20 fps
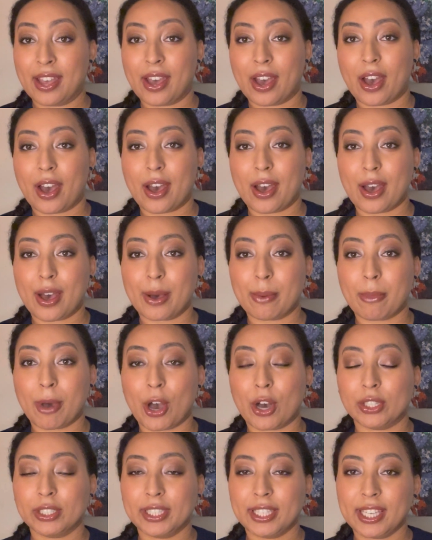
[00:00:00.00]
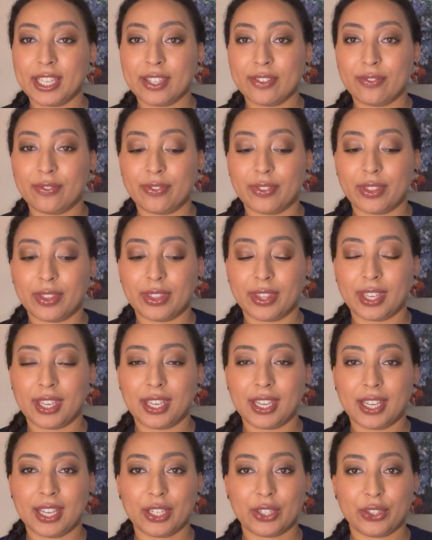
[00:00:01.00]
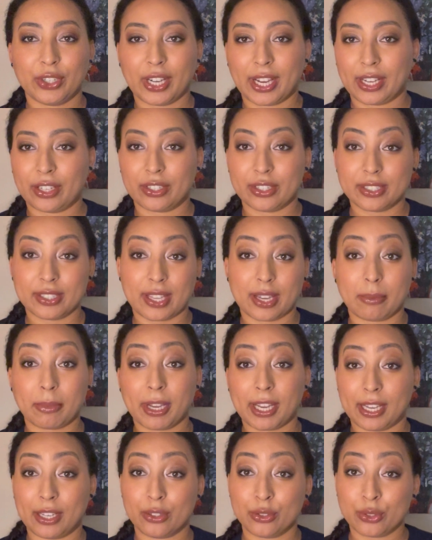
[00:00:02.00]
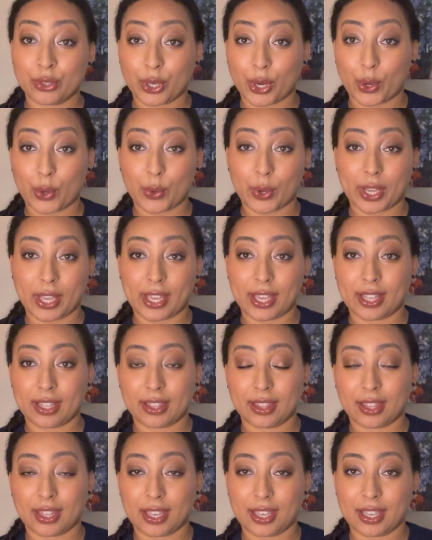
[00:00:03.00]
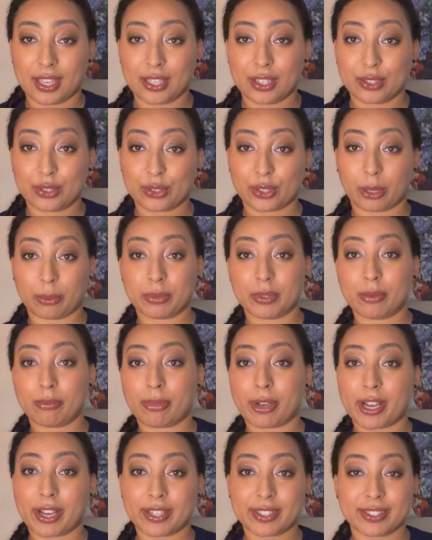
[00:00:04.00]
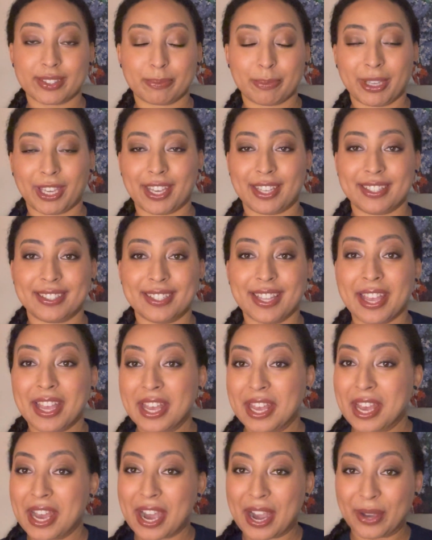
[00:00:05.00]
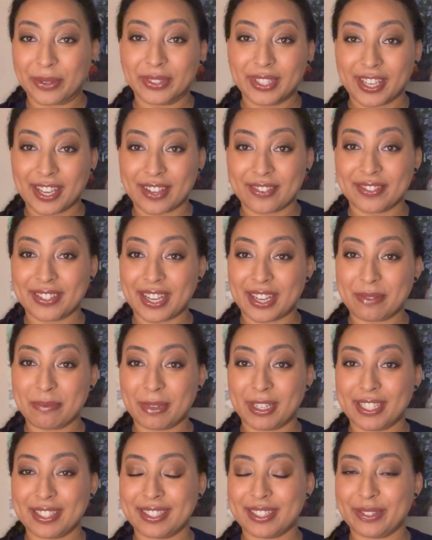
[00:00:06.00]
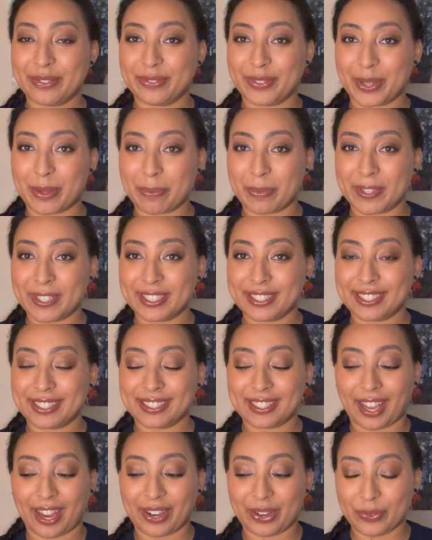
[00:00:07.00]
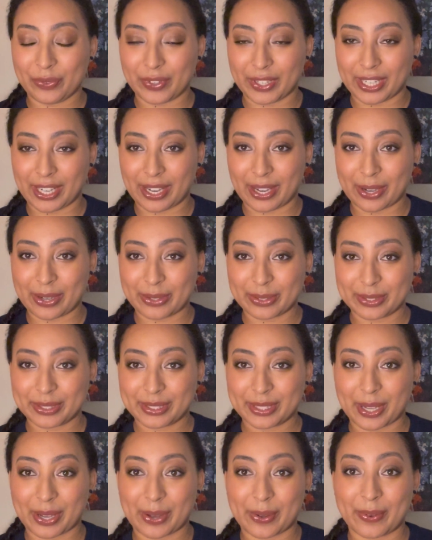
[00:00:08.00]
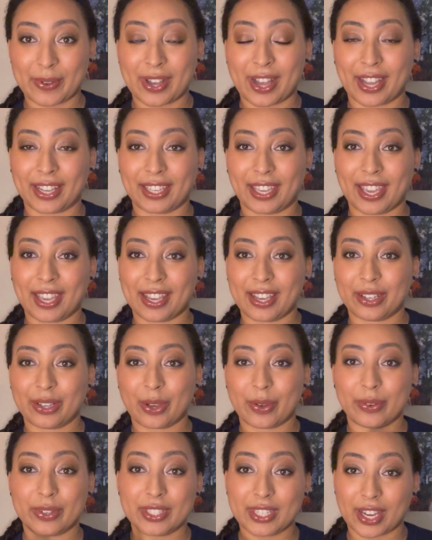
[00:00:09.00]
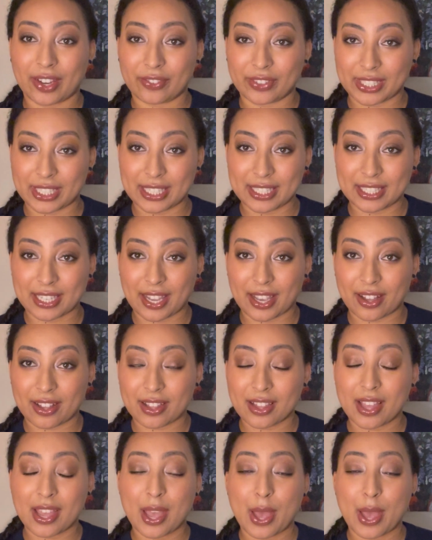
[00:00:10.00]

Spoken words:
I'll leave the creators and my intro in the description box because I only have 10 minutes to film this entire video, so I can't go into every detail.